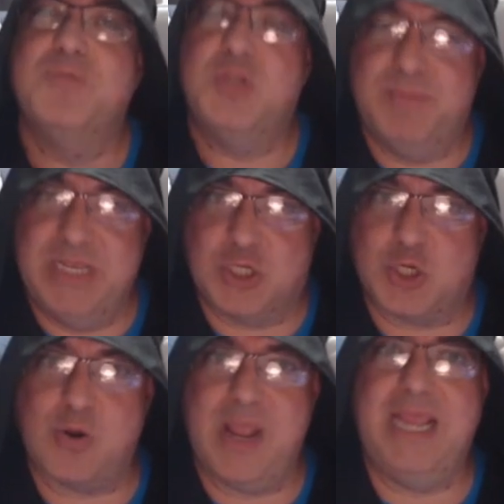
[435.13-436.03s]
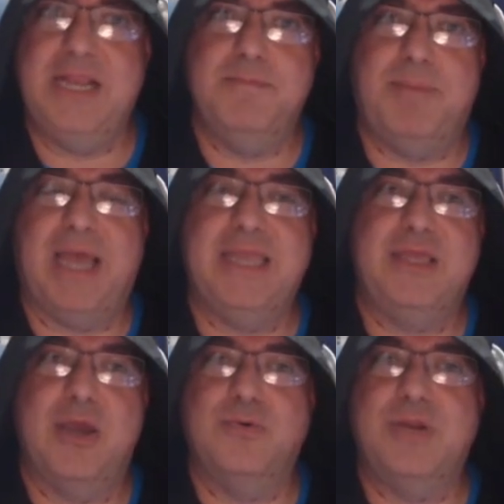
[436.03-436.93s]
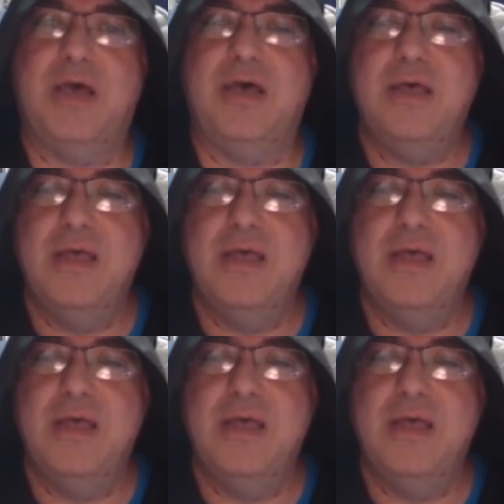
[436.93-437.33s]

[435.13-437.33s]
to be trained by Yoda.